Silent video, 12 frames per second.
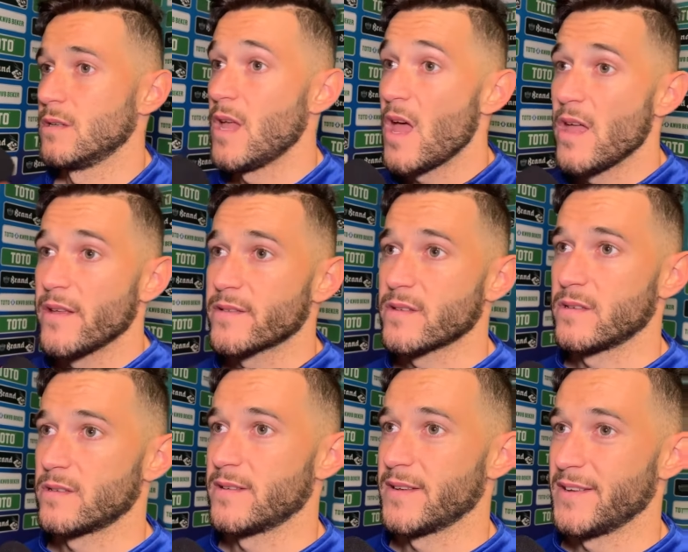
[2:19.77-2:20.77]
Yeah, it's
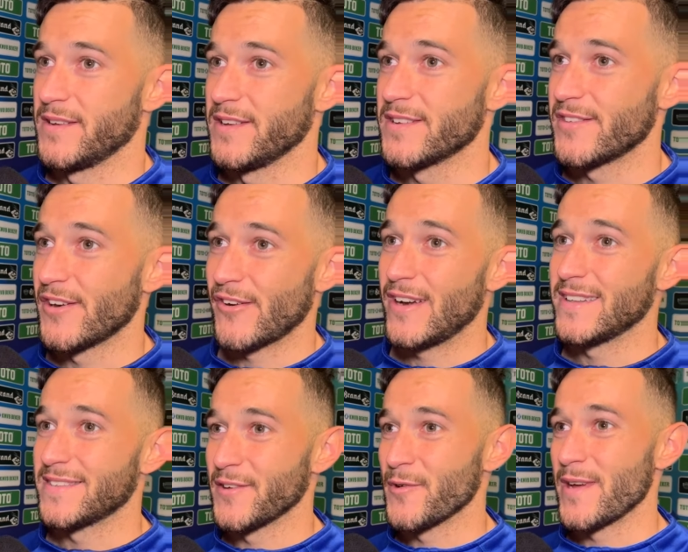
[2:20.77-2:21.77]
the
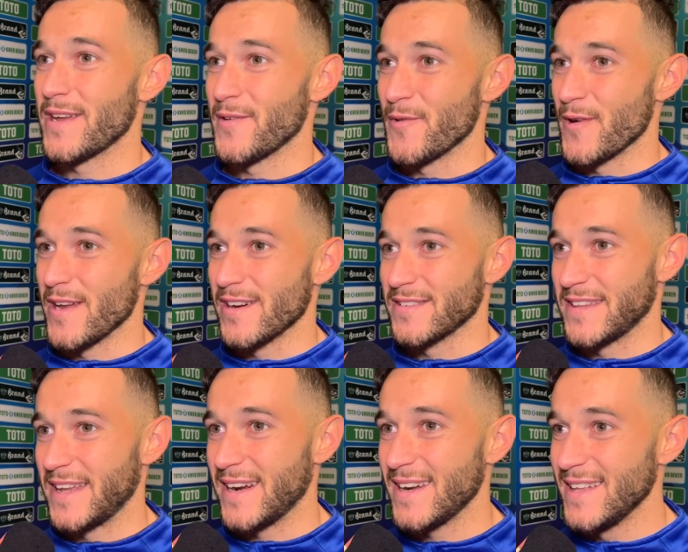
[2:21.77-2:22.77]
reality. We are
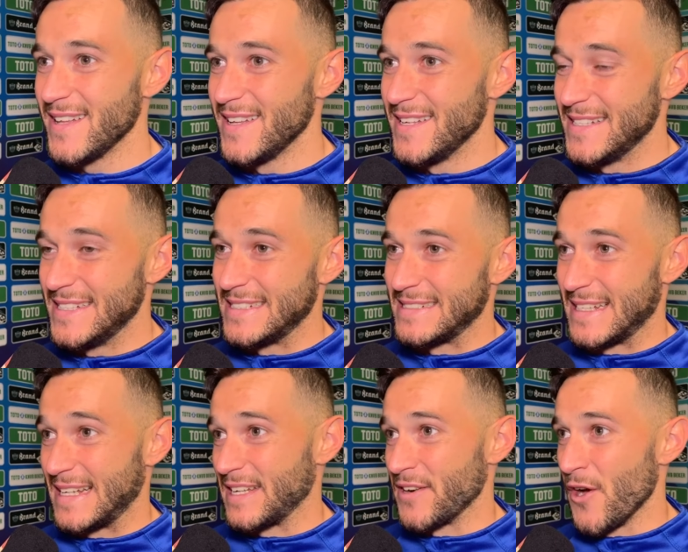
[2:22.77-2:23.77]
there.
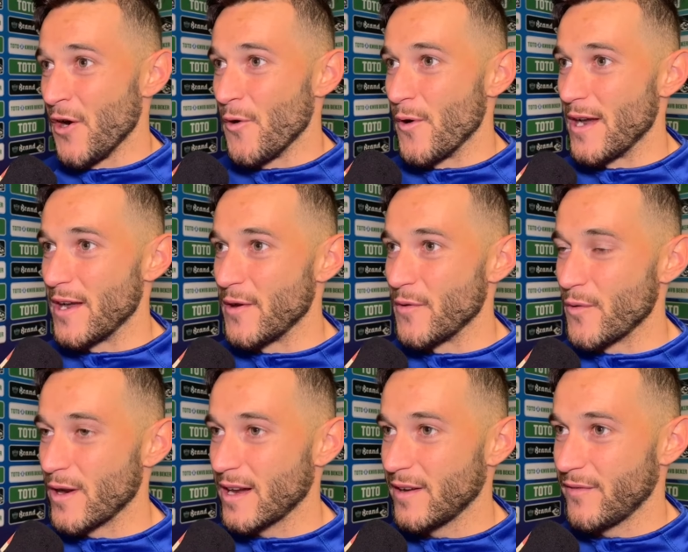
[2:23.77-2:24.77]
Now we
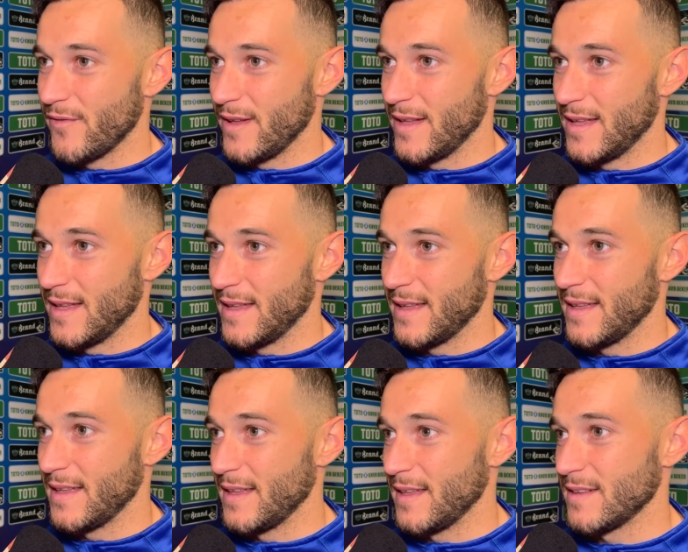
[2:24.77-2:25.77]
have
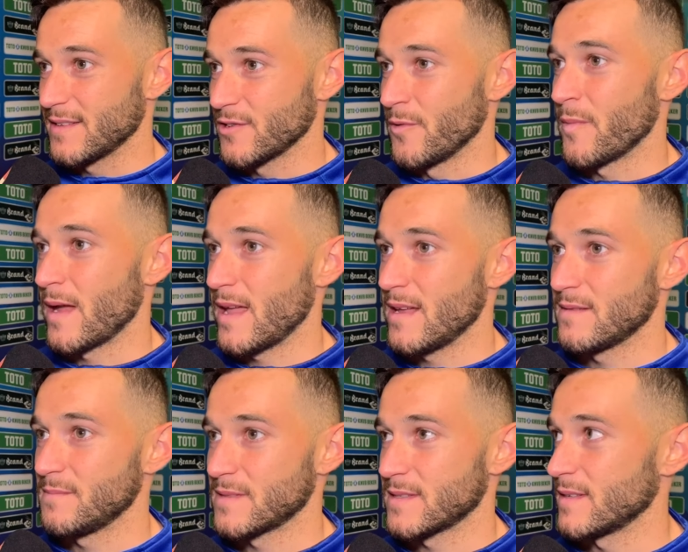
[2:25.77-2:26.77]
some
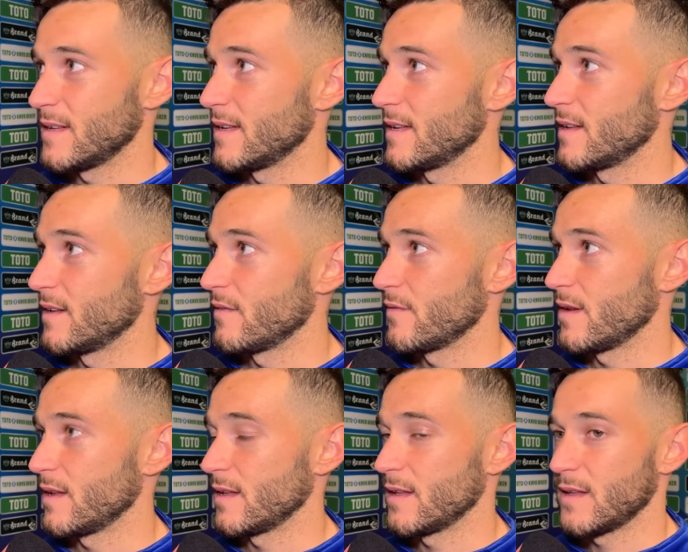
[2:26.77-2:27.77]
games,
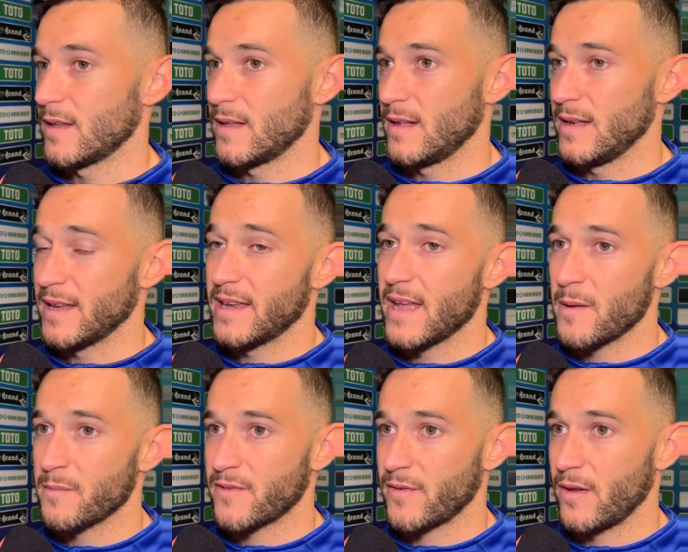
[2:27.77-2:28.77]
league
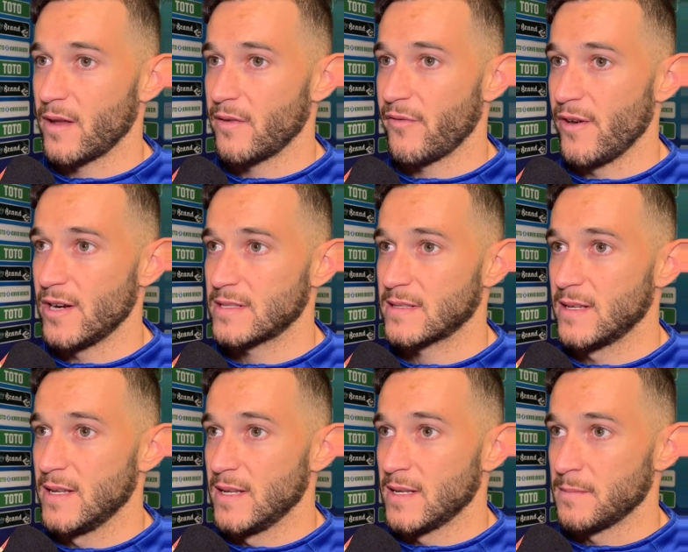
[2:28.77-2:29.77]
games first.
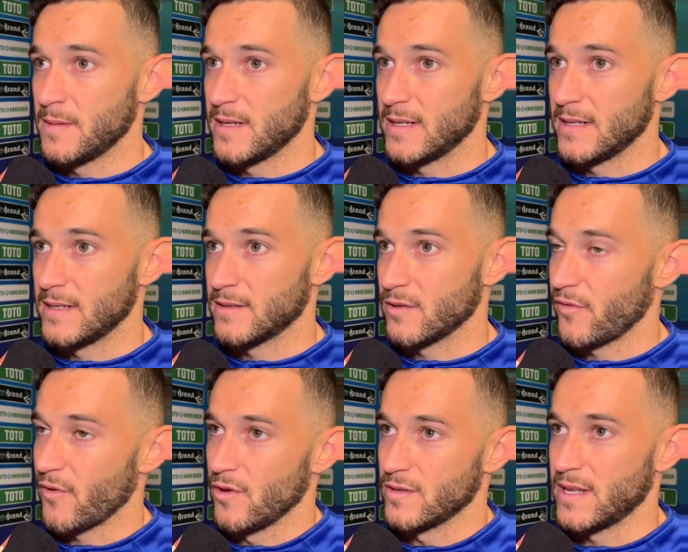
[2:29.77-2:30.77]
But of
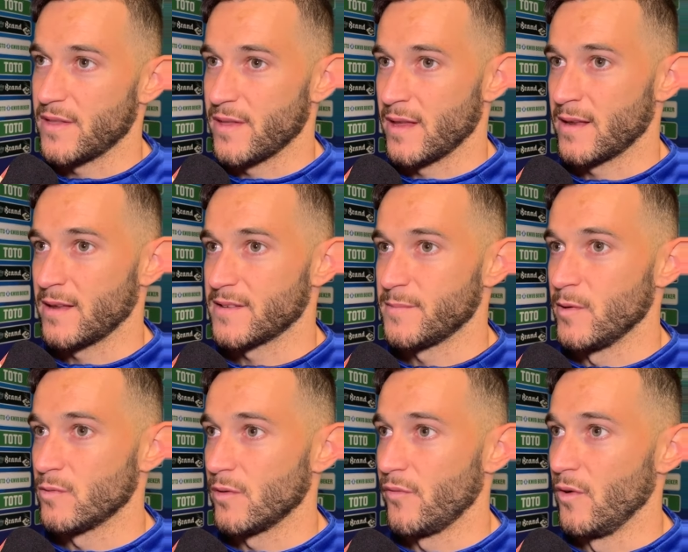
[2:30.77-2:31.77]
course, I think it's
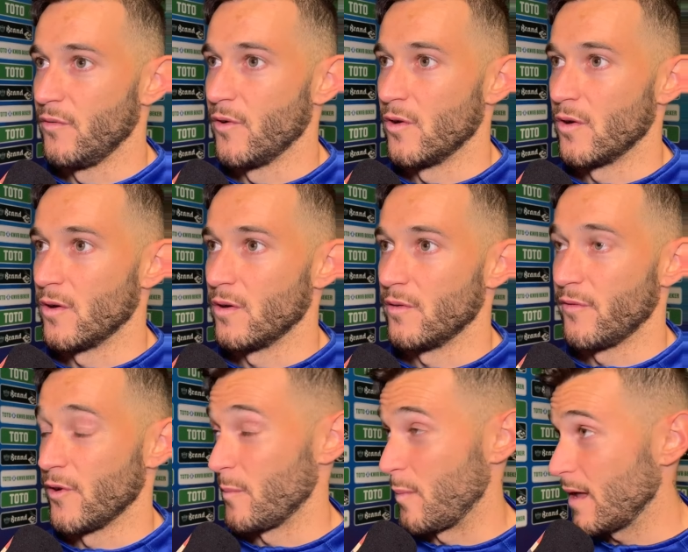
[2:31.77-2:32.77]
beautiful
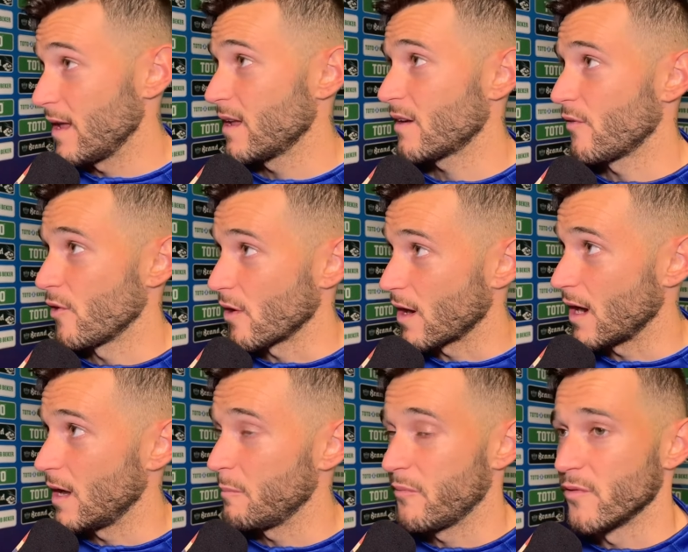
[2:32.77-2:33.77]
for players, for
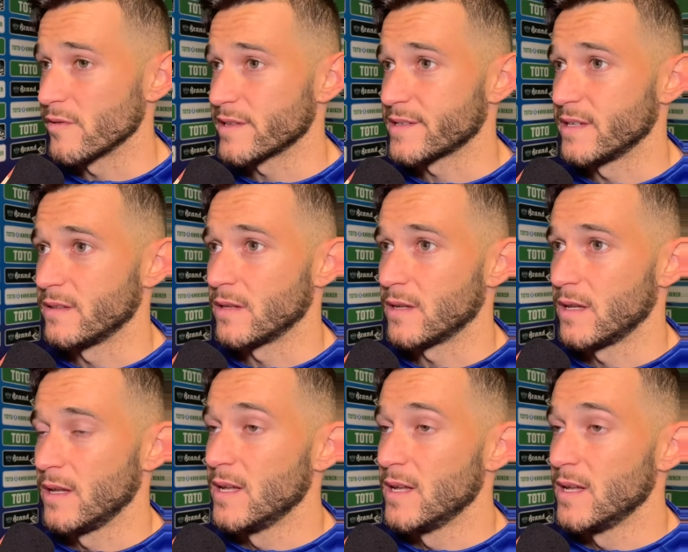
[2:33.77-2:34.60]
club, for the city,